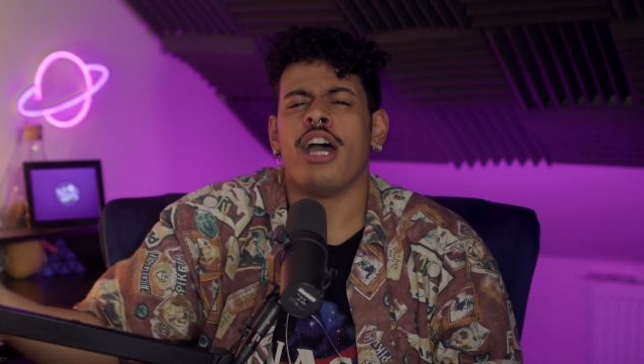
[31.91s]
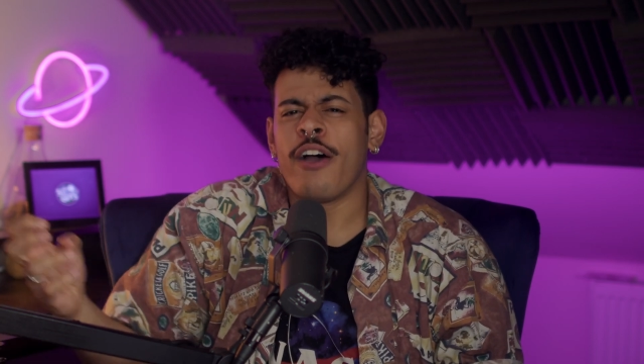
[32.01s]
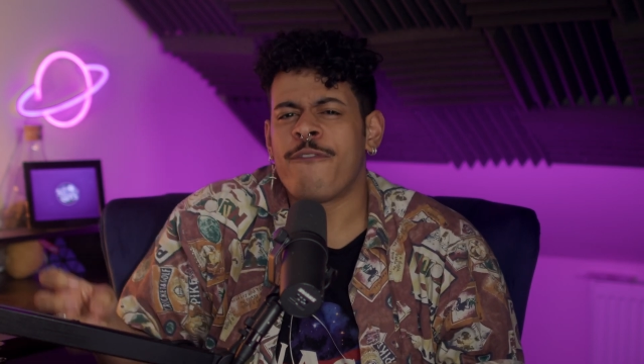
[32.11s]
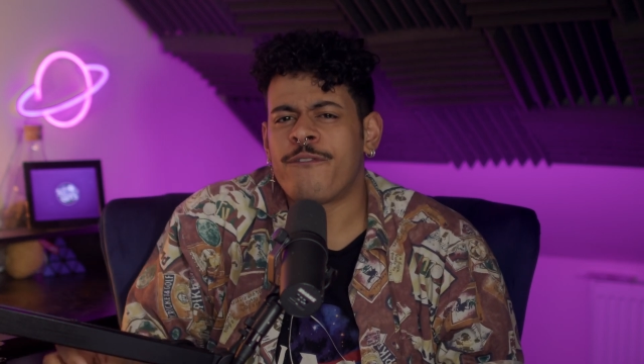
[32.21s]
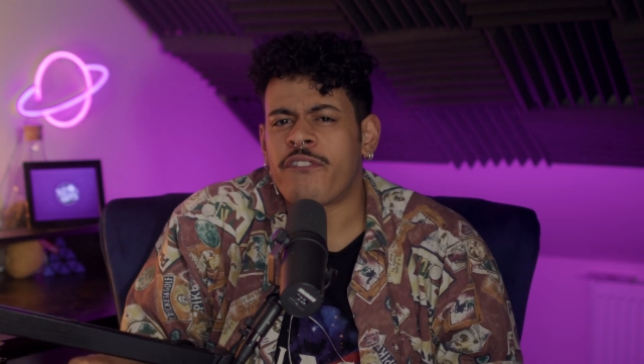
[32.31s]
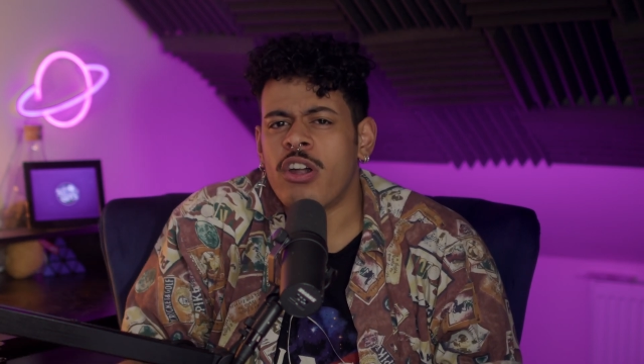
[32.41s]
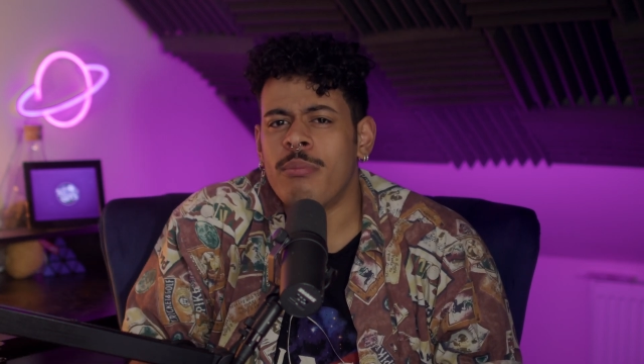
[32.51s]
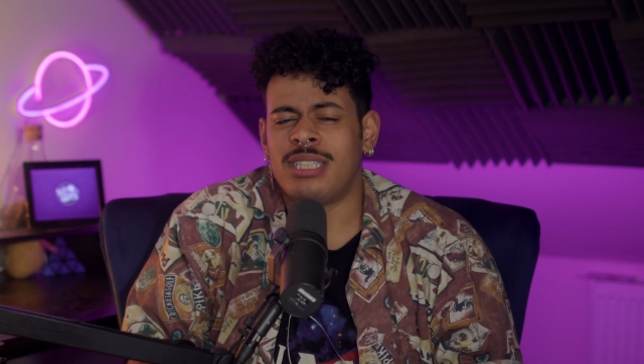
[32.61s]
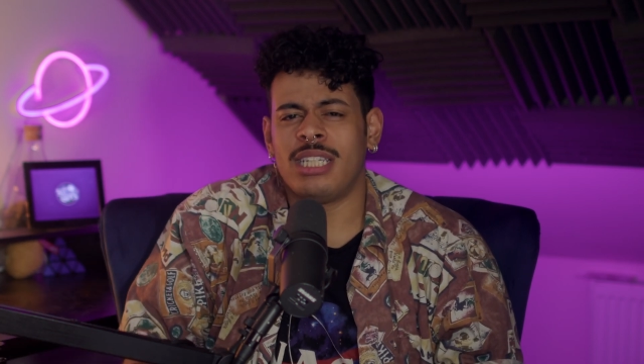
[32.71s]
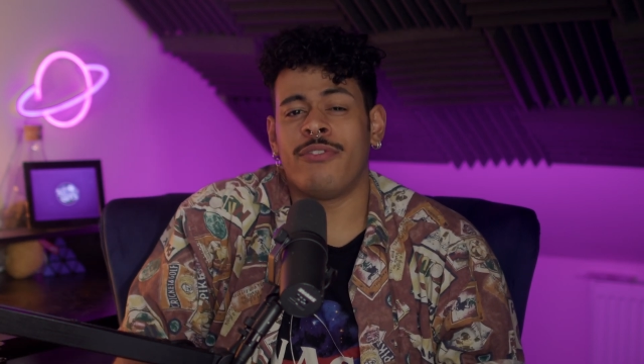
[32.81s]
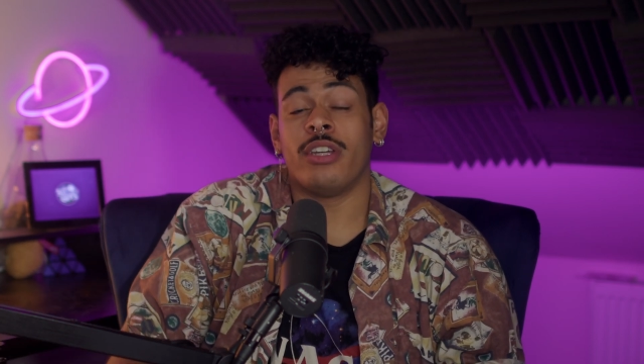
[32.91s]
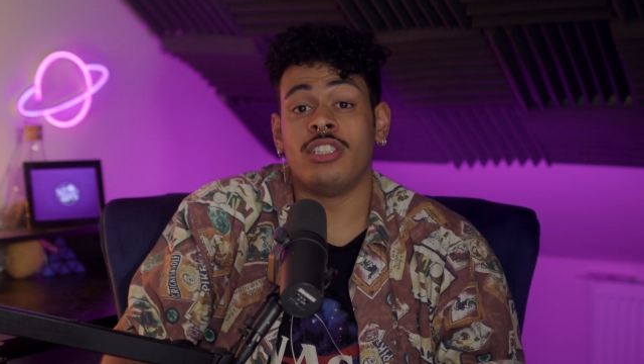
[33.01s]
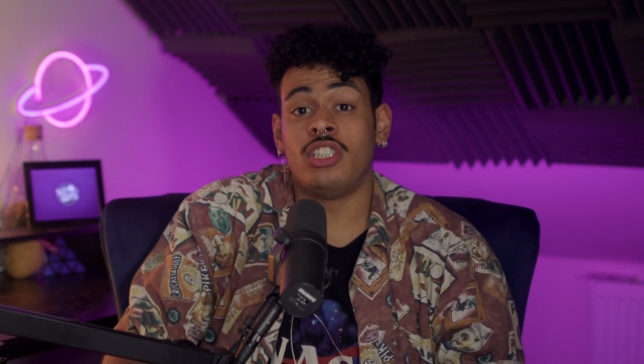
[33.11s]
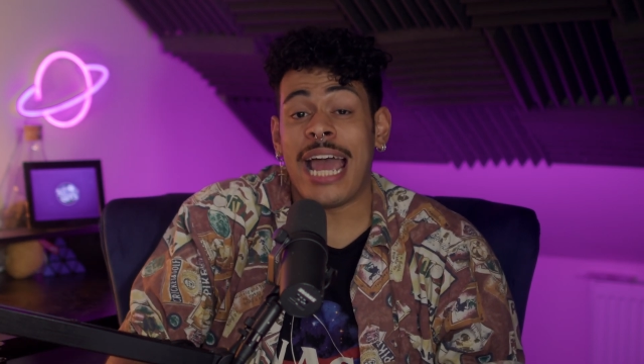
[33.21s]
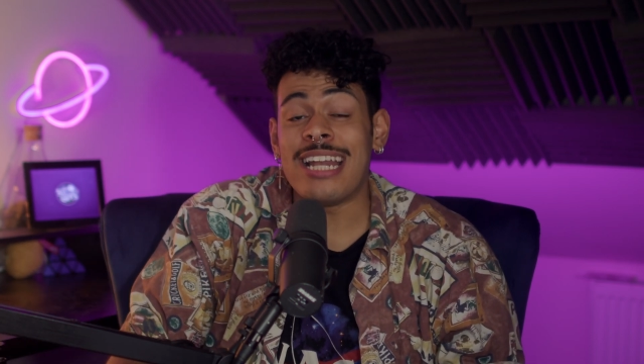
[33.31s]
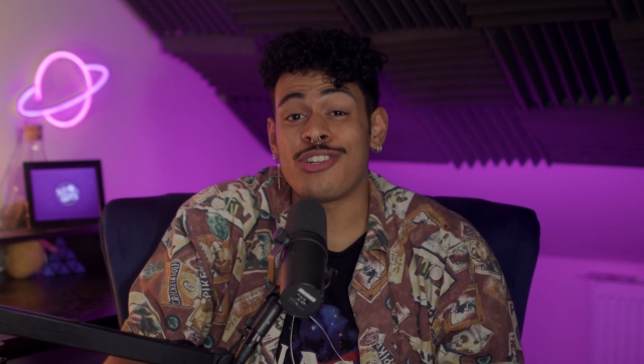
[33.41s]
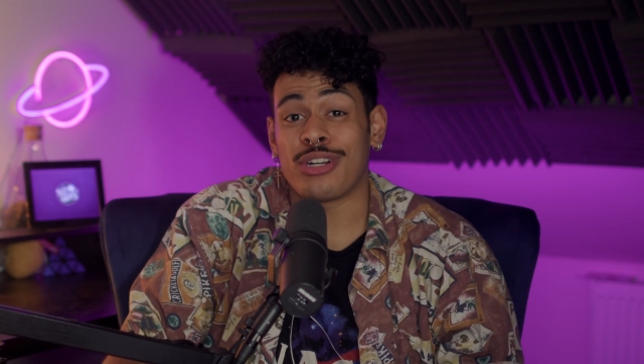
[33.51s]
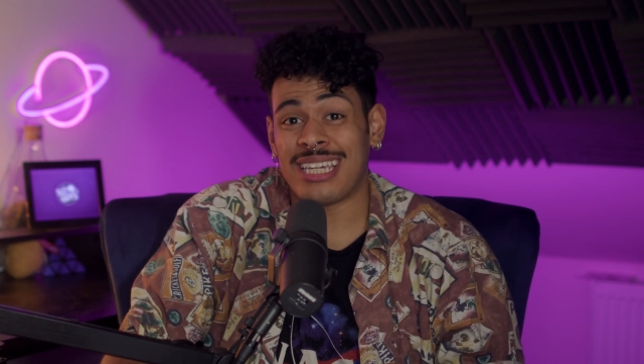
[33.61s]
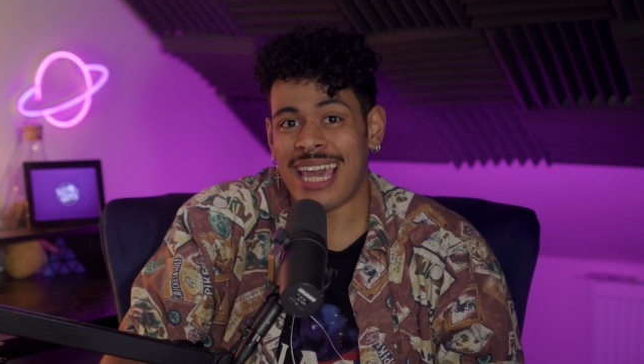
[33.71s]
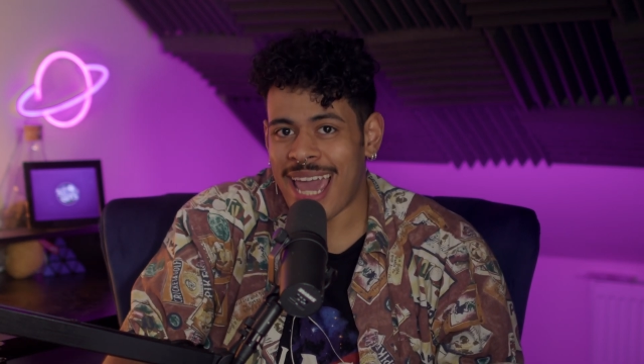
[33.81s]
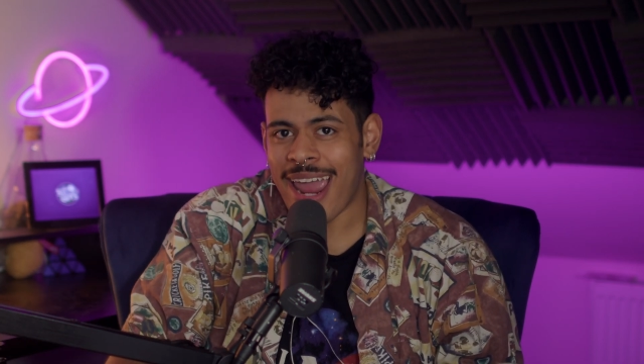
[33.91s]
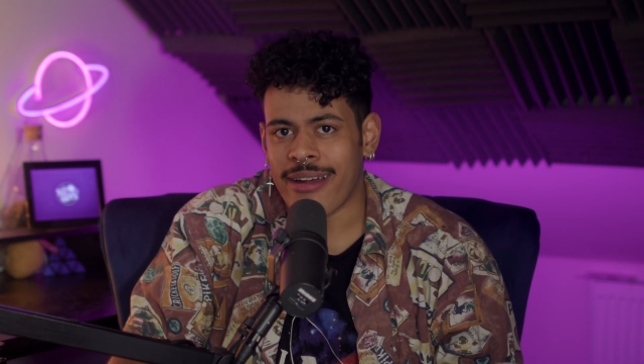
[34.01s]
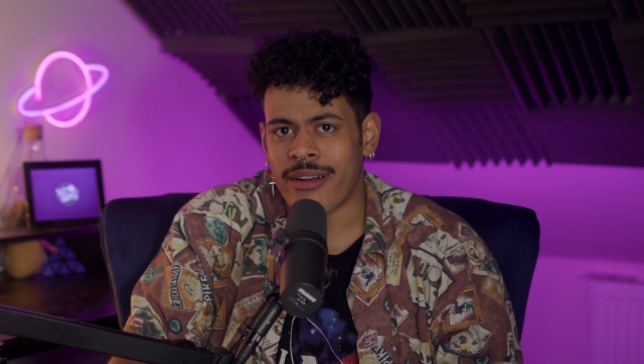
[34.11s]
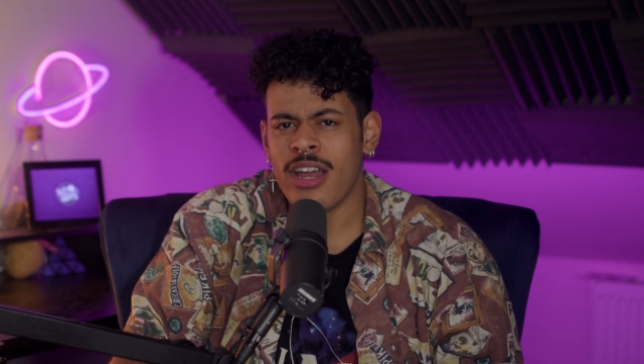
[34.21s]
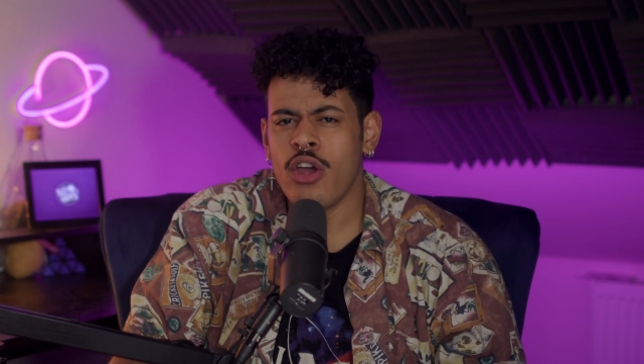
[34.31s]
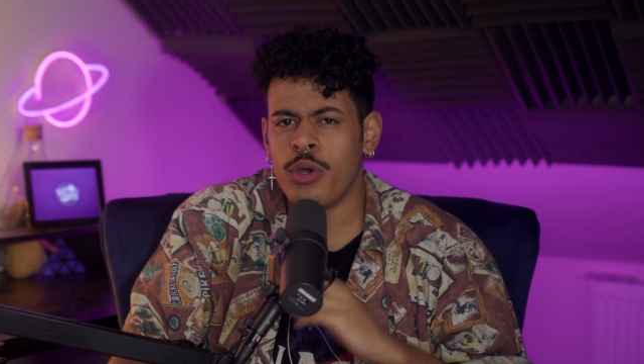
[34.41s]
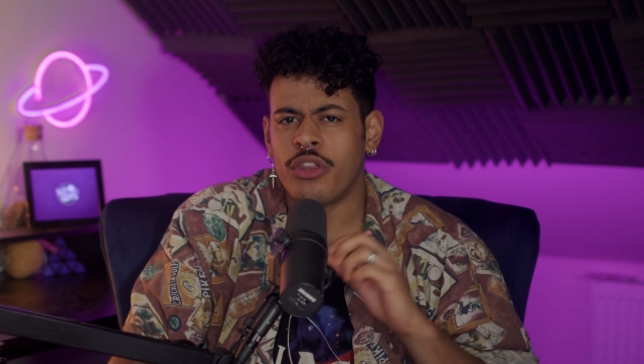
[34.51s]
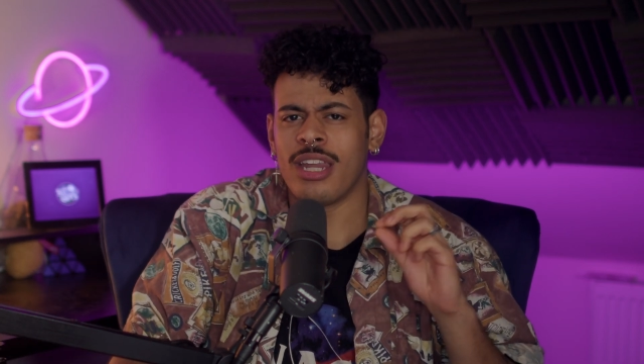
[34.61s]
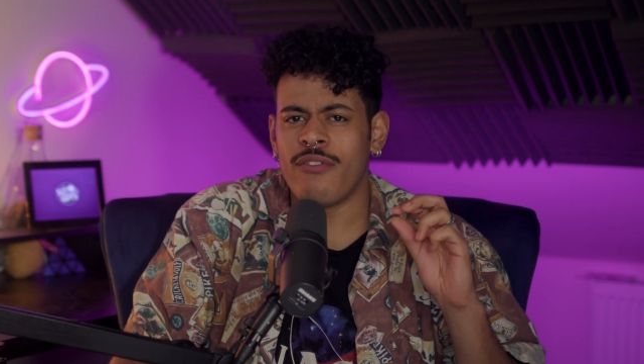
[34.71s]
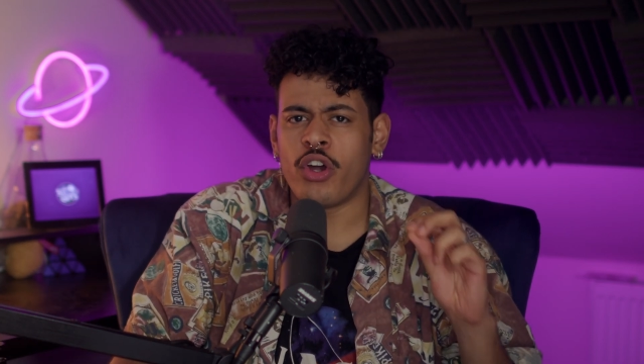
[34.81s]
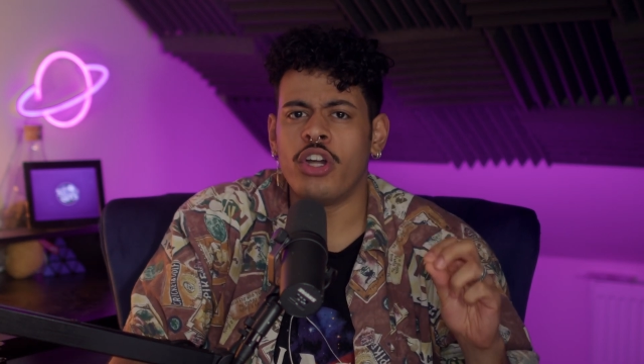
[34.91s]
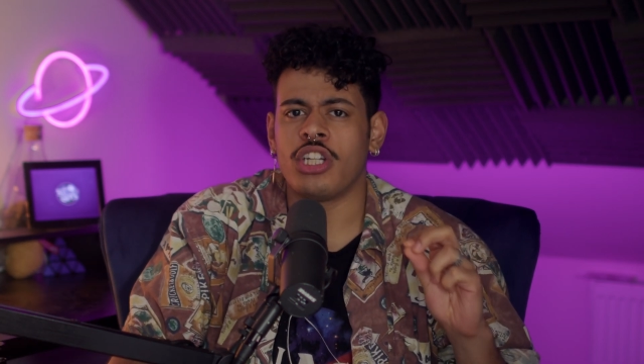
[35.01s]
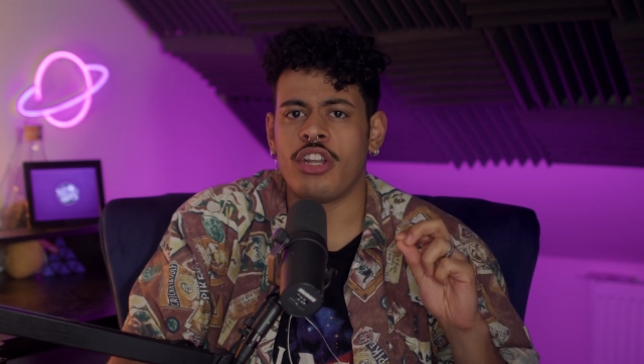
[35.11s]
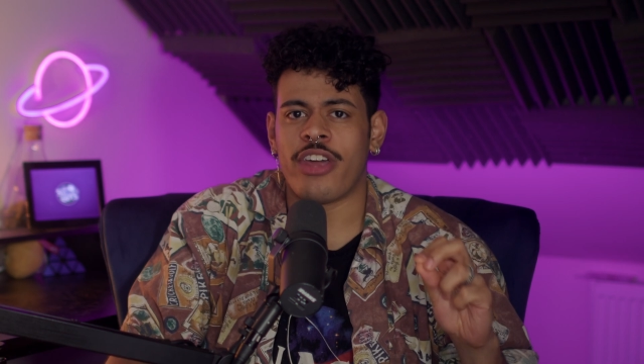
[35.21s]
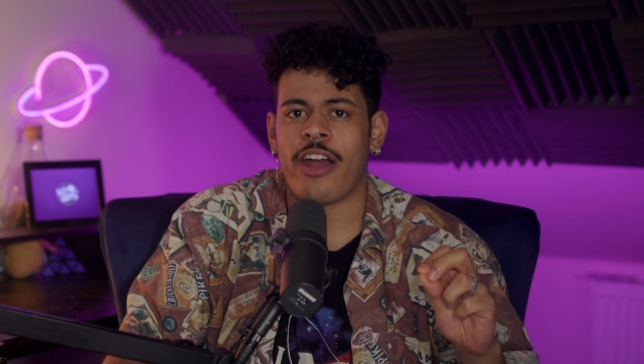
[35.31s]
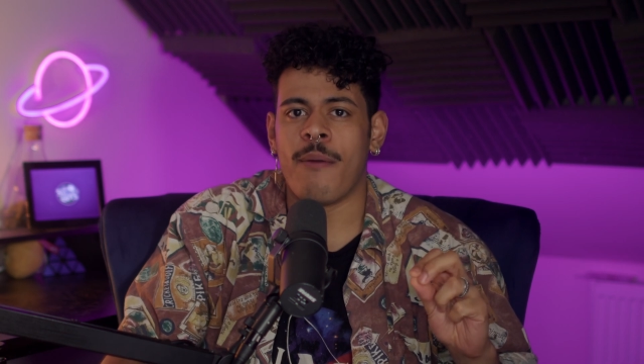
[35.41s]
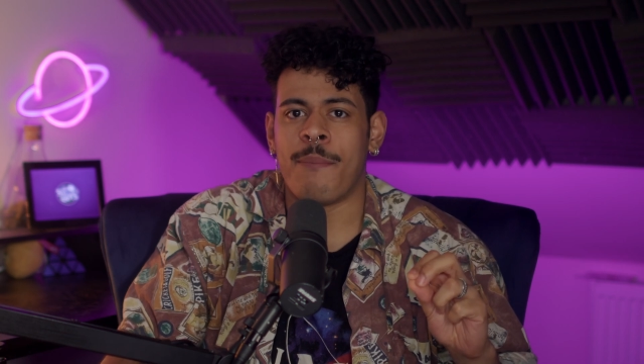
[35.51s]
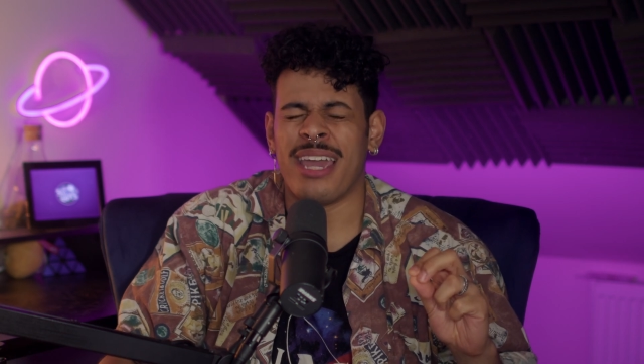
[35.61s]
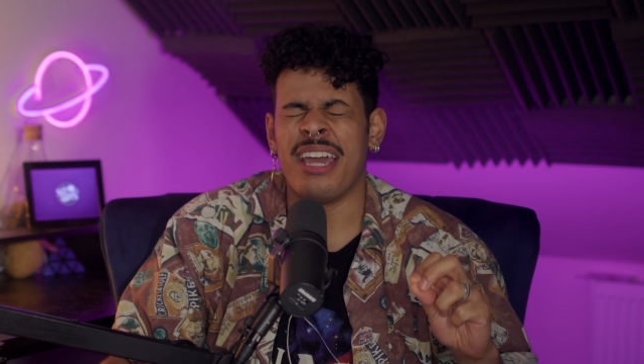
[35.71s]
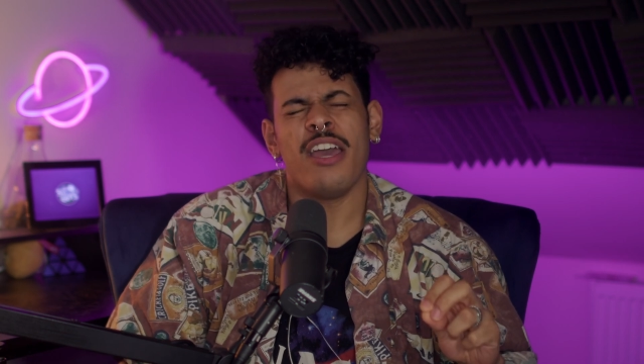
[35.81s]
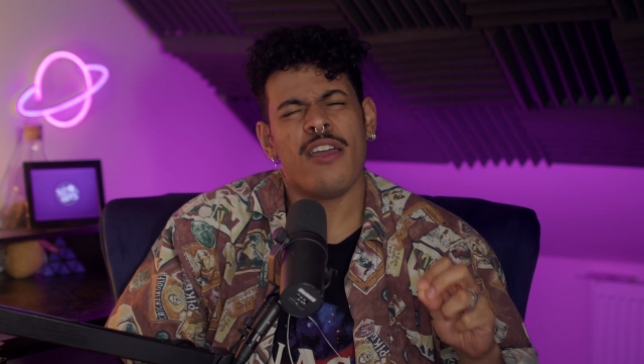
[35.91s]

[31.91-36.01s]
affirmative gender care, with conversion therapy